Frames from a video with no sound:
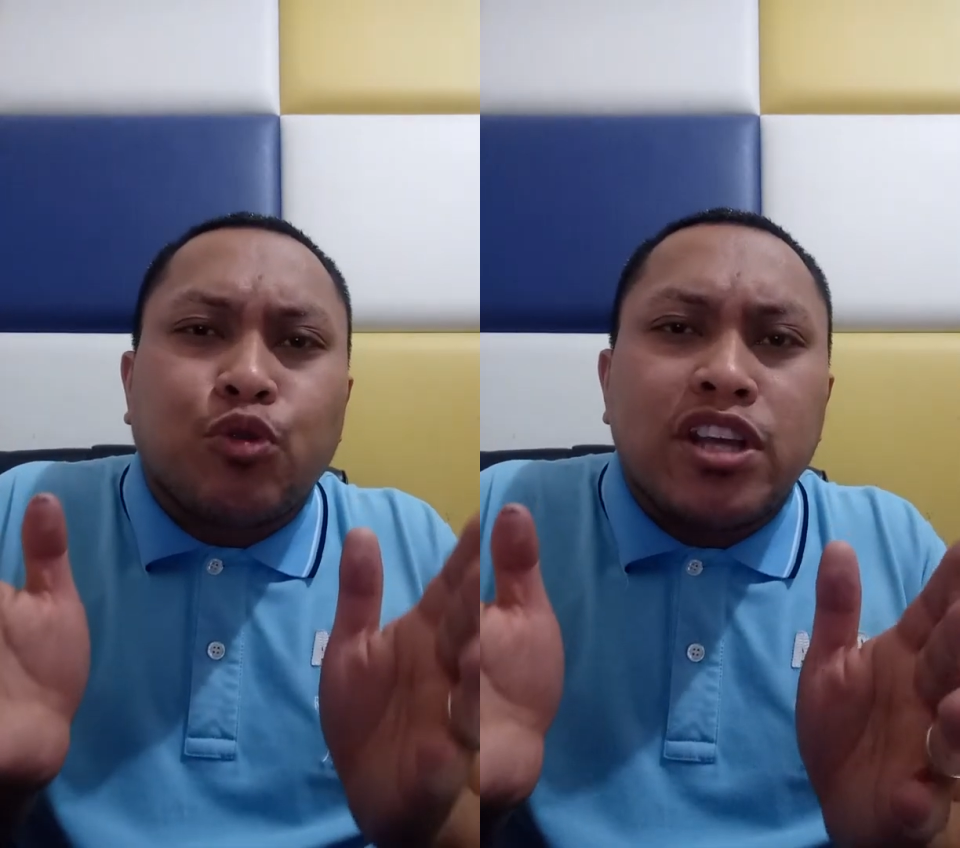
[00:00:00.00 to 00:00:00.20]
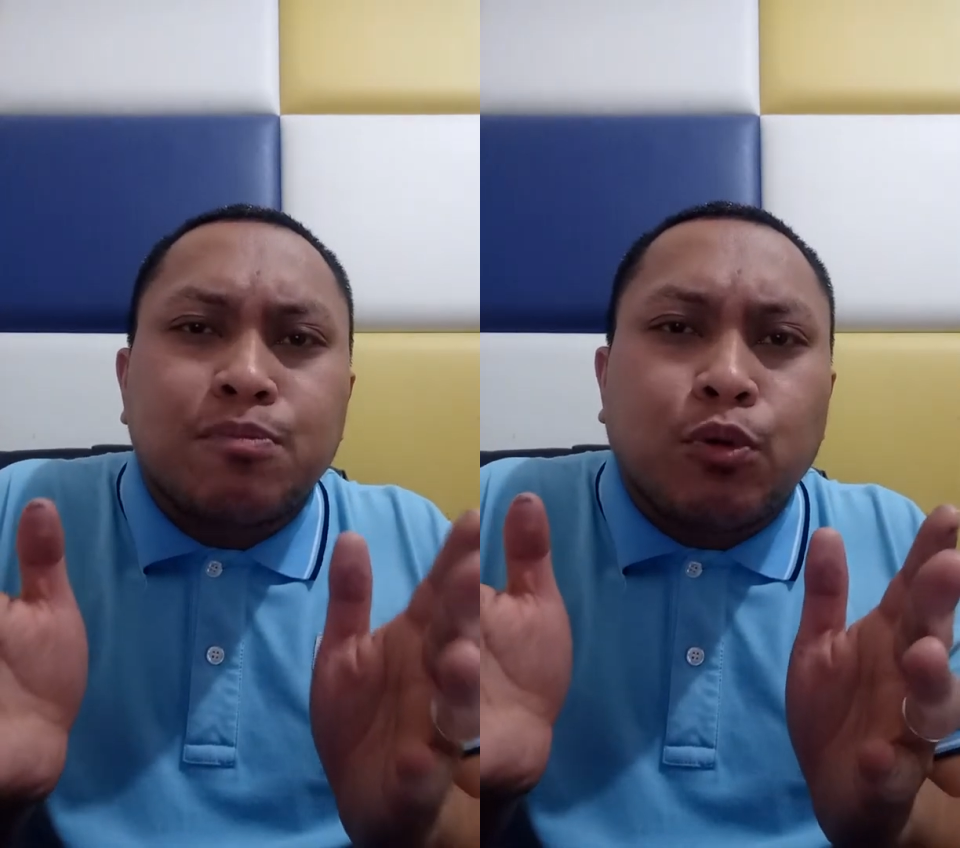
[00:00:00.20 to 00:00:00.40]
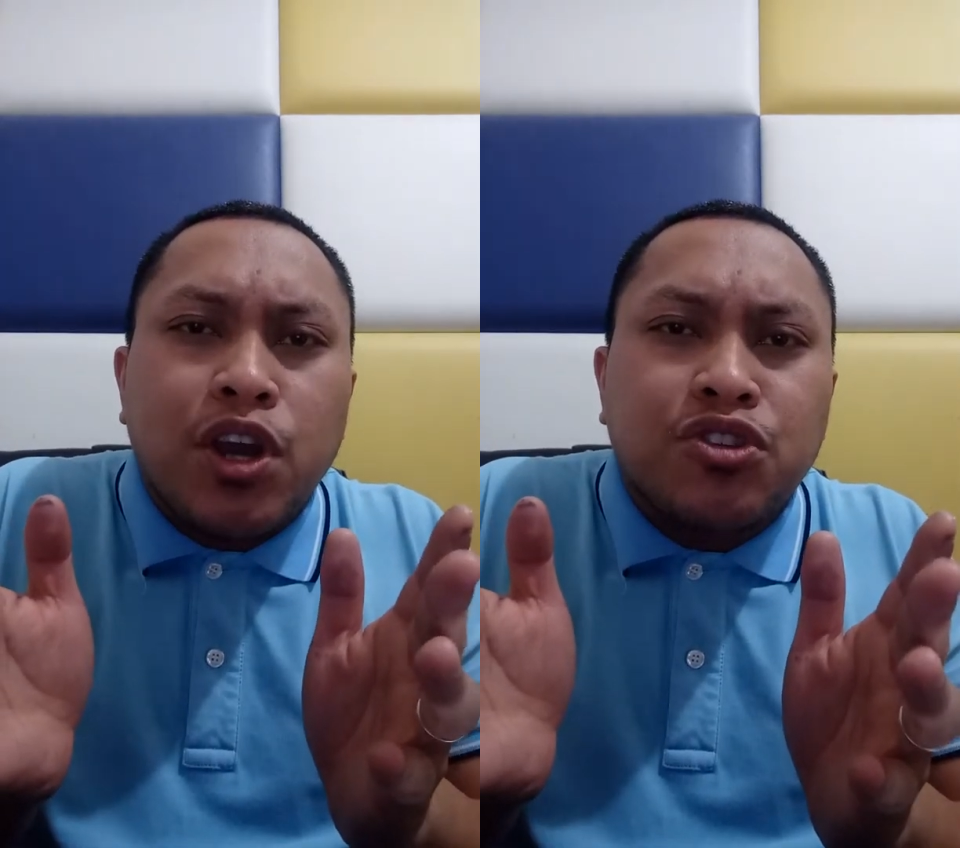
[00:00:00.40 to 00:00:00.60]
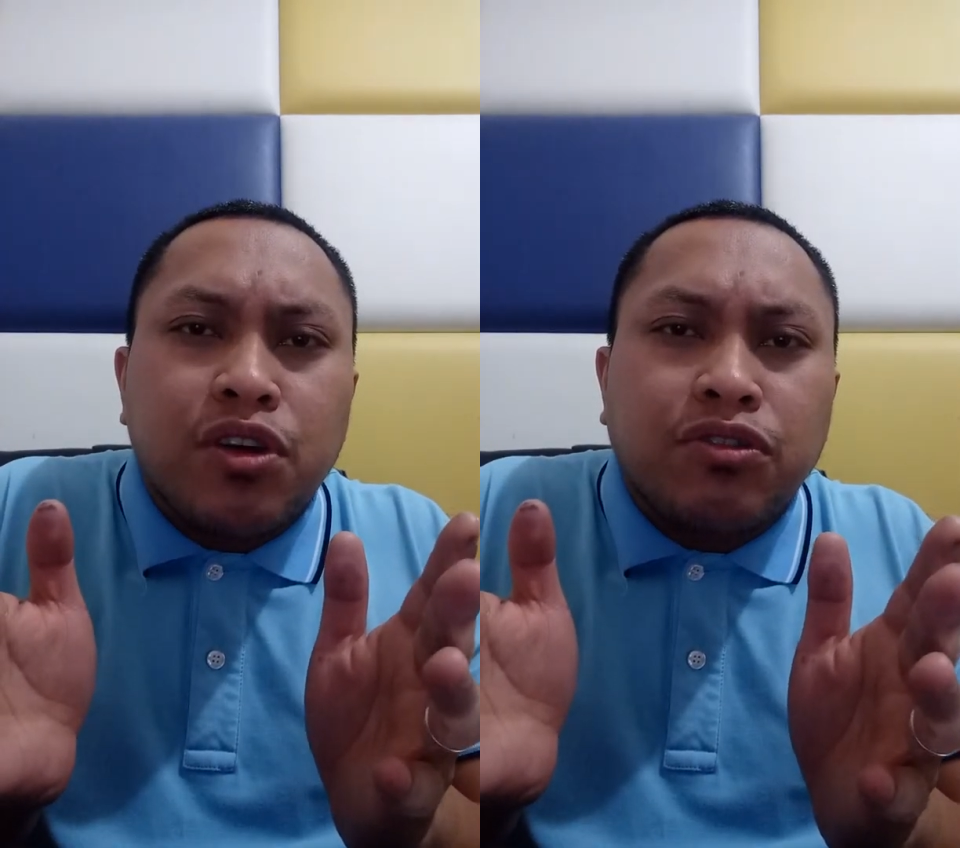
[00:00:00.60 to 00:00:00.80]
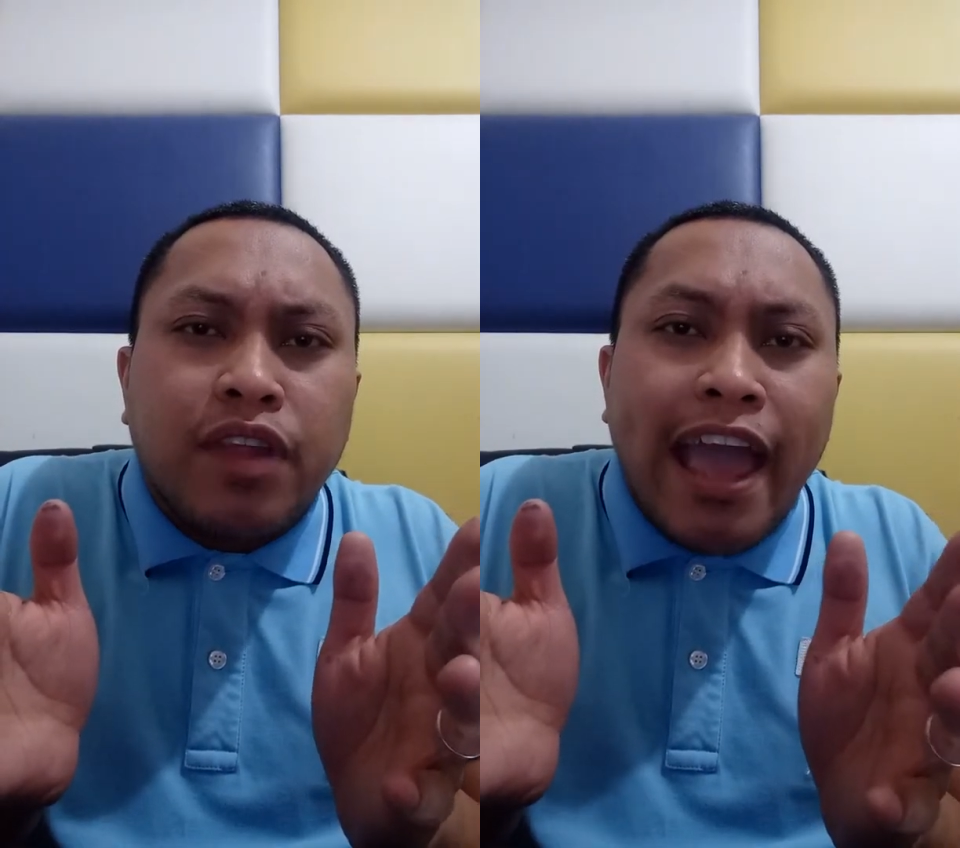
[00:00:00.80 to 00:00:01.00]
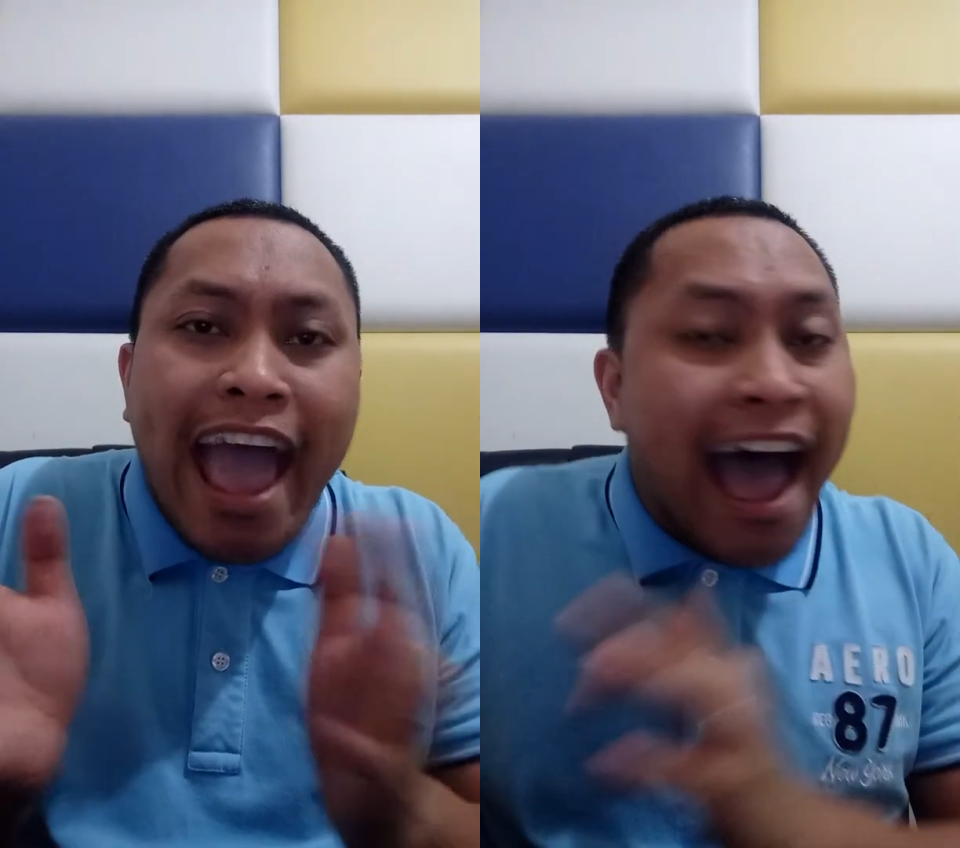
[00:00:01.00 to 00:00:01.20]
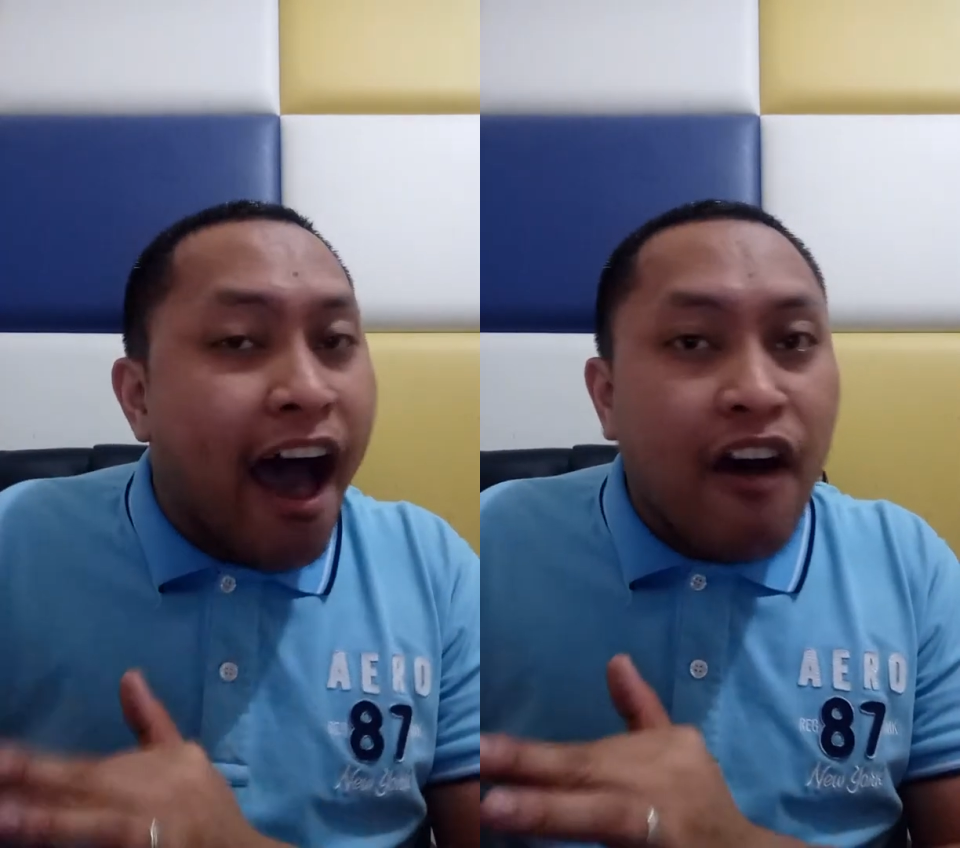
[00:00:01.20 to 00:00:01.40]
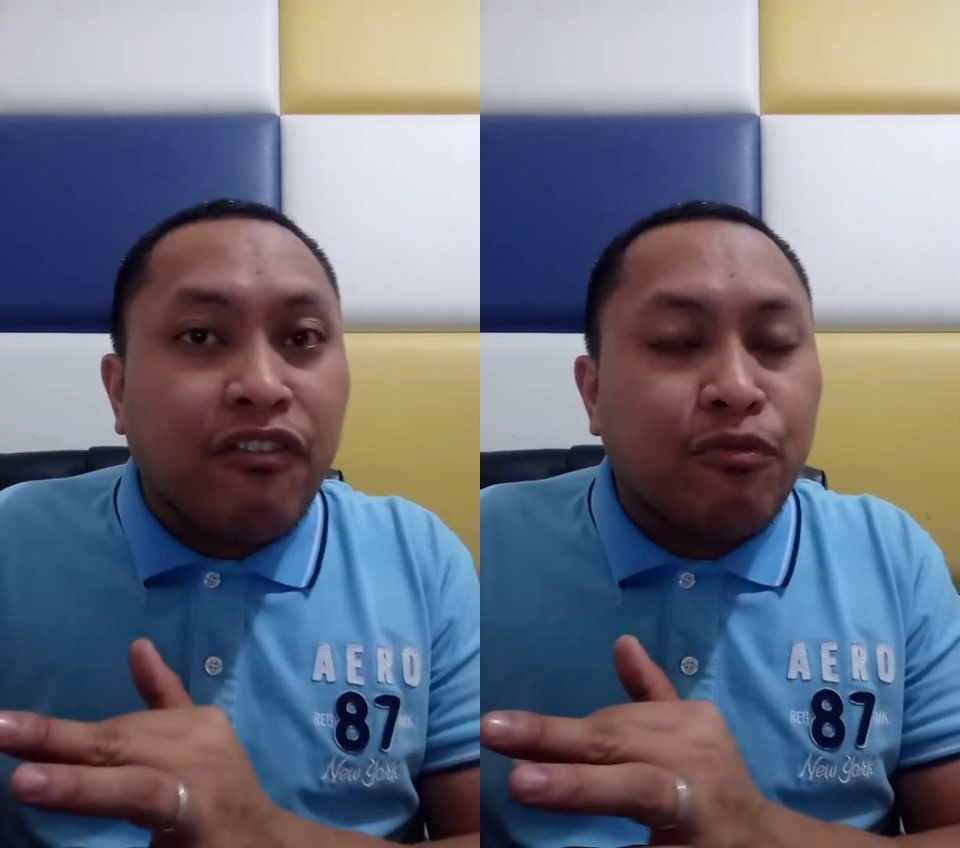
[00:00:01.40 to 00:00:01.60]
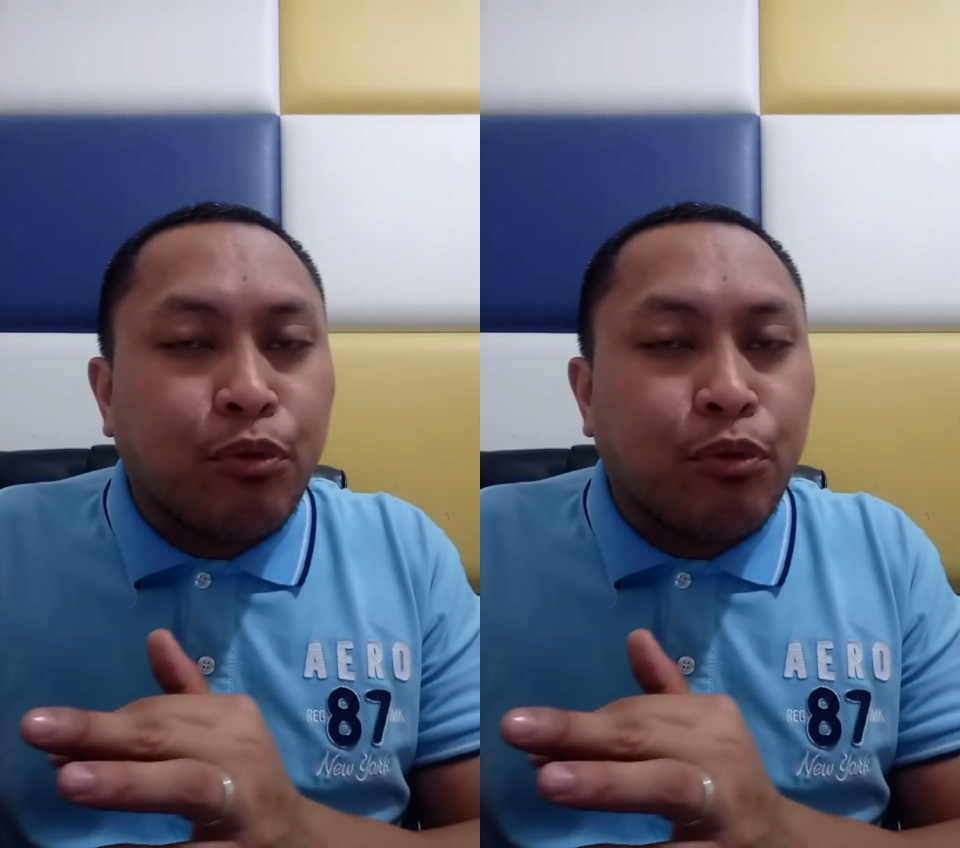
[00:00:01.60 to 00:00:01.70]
or inspiration that they have.